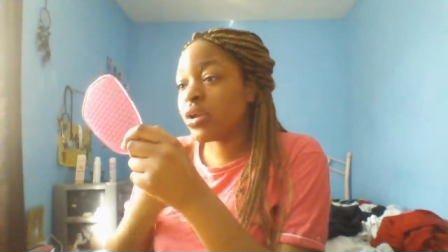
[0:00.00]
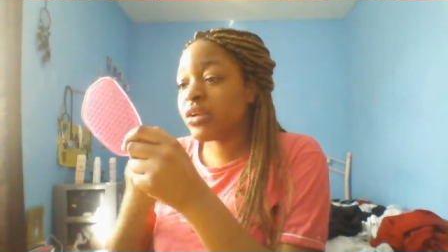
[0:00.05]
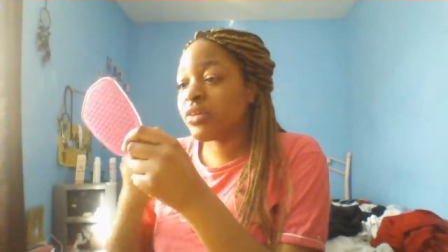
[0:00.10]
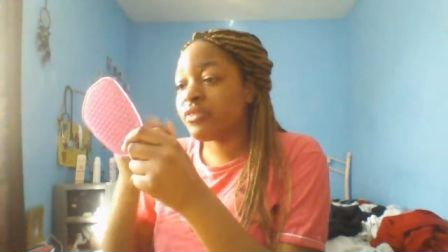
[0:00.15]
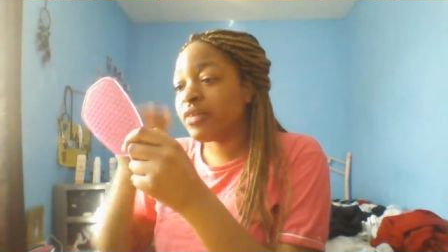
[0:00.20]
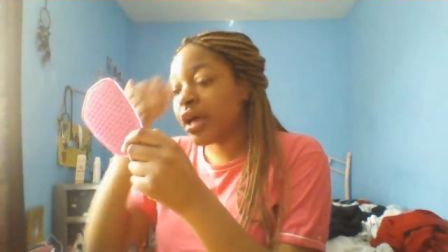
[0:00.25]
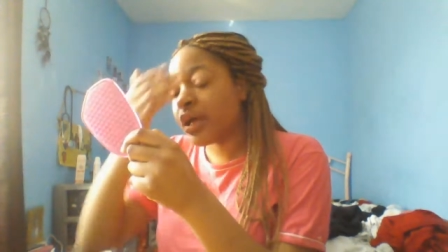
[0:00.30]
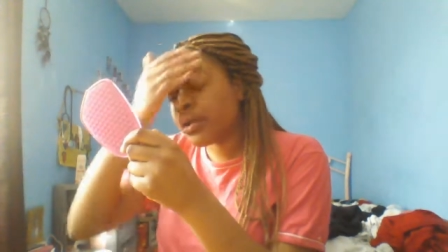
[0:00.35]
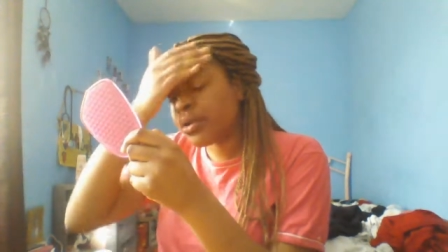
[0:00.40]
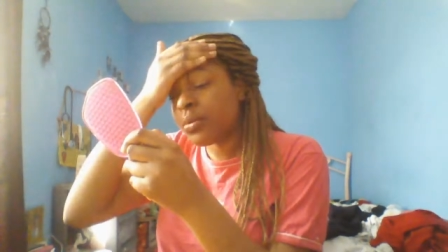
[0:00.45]
I don't
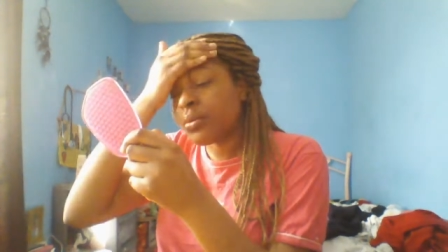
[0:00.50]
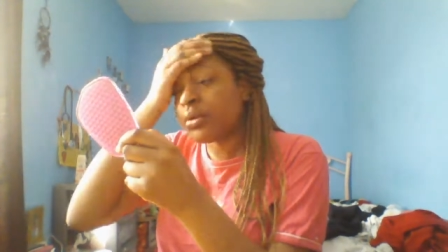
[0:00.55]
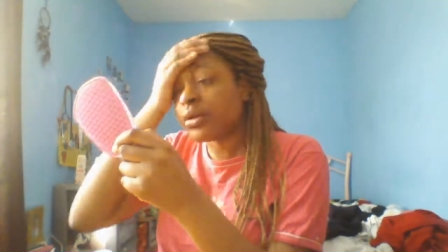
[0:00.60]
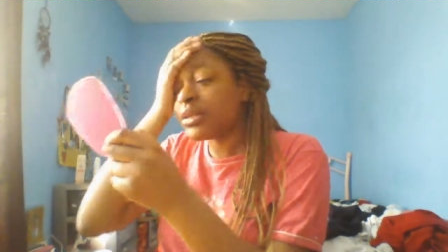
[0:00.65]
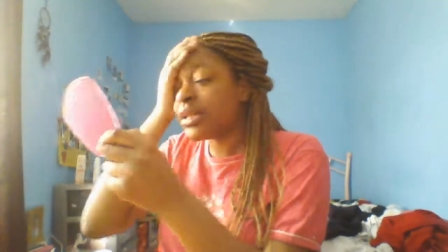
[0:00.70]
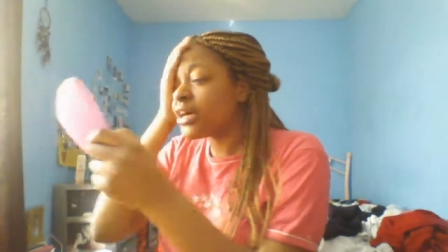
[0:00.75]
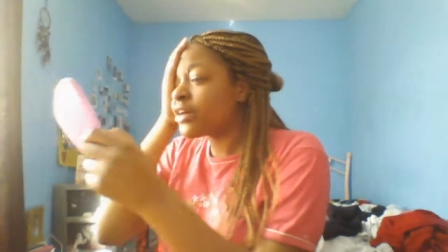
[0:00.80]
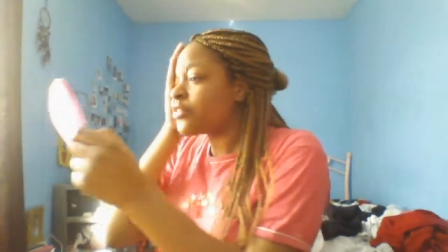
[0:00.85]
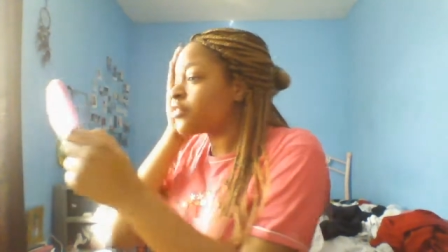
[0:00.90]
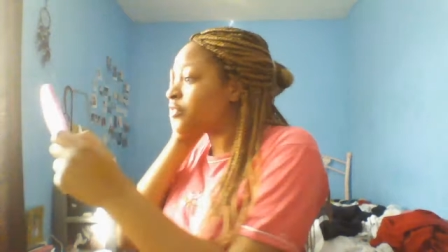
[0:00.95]
want to. I
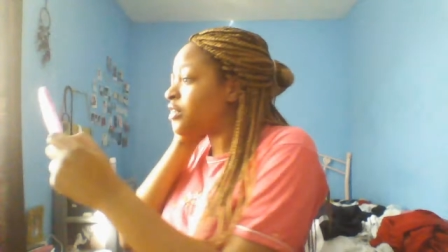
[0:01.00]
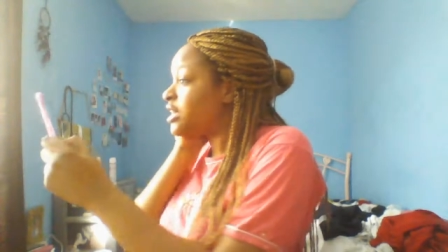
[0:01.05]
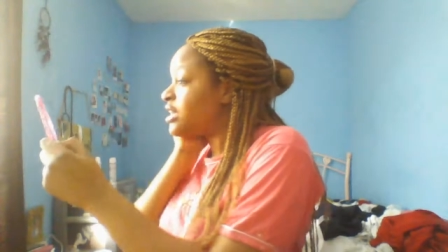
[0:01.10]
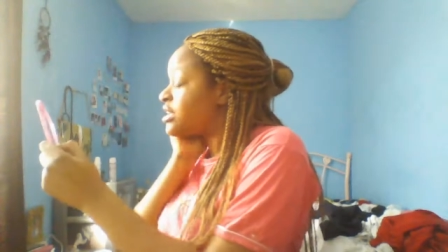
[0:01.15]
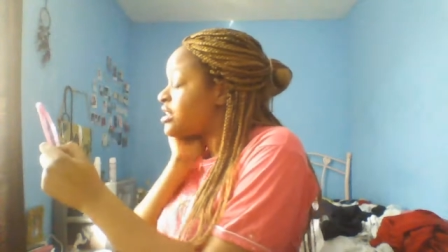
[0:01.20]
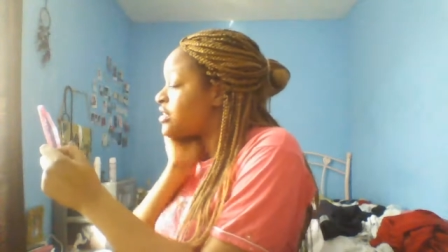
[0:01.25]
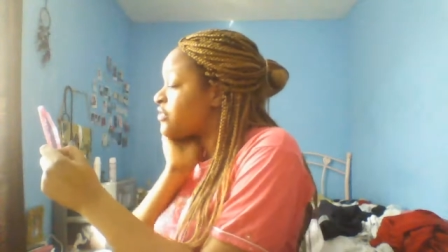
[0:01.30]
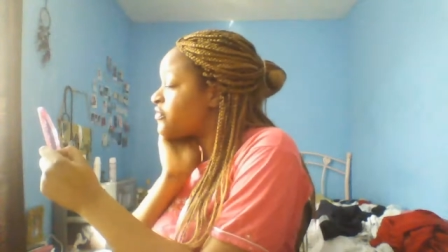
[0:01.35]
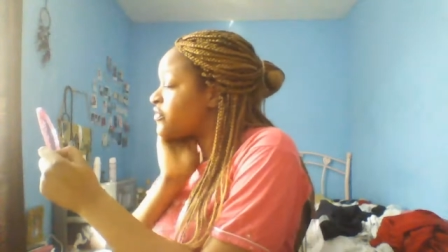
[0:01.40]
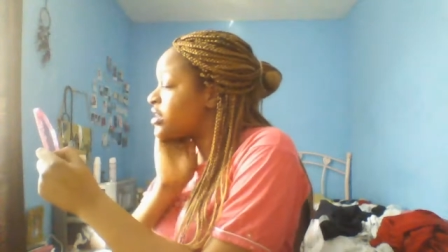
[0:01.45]
don't want that
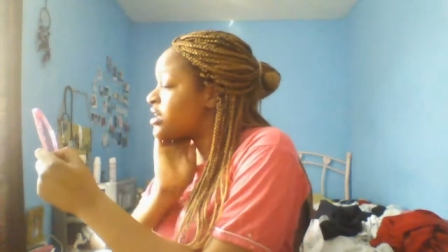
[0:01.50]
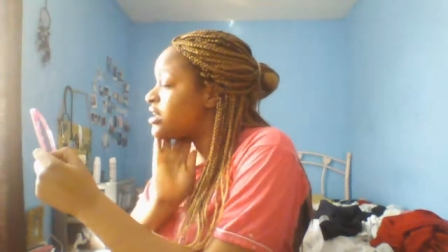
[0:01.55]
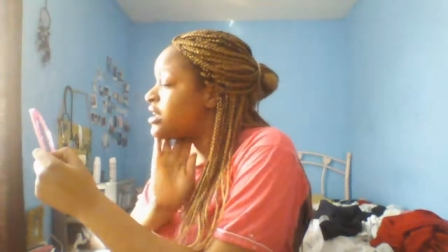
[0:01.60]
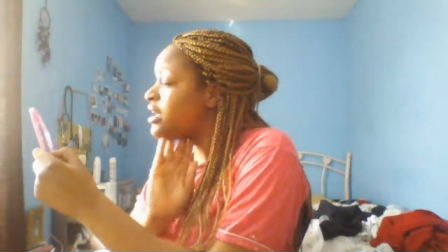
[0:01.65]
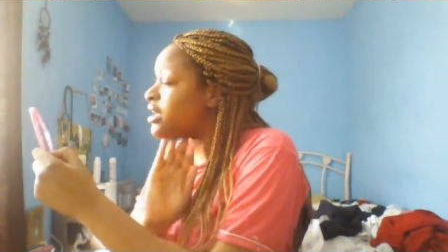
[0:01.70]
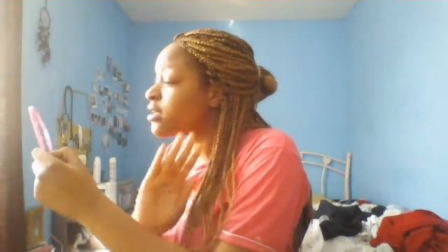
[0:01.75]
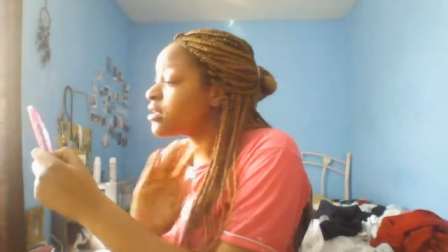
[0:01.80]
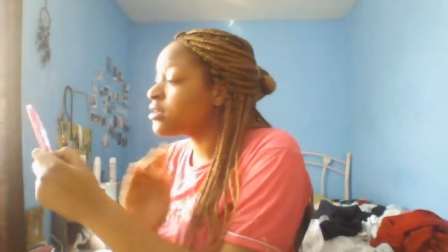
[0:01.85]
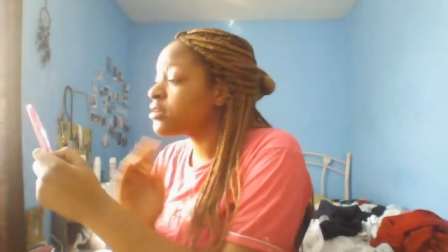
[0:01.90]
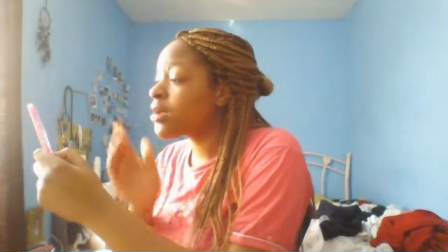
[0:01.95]
greasy
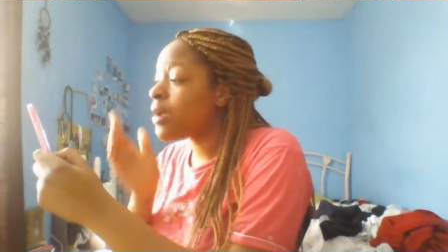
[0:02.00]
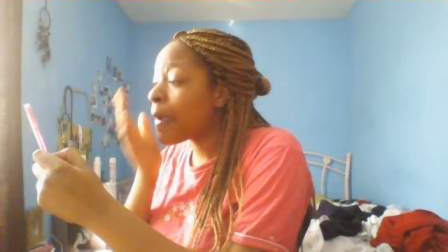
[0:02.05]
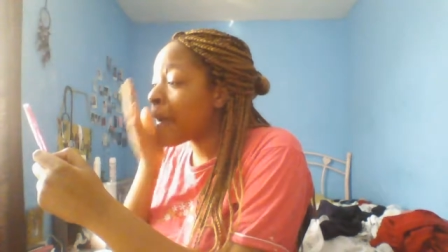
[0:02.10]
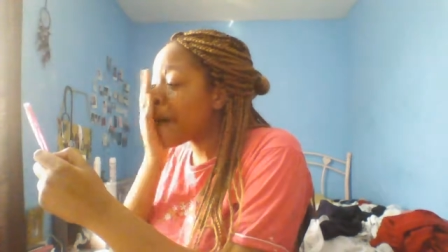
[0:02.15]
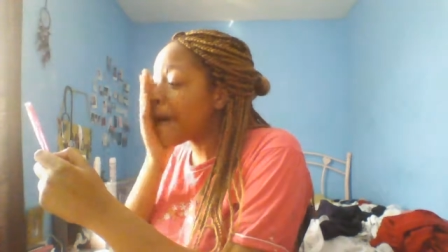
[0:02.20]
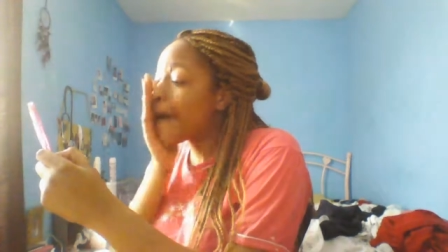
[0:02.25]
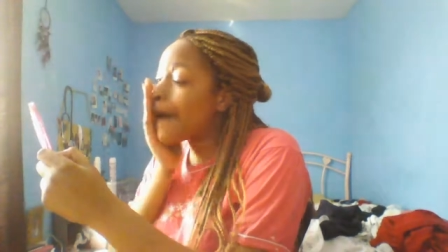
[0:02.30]
feeling.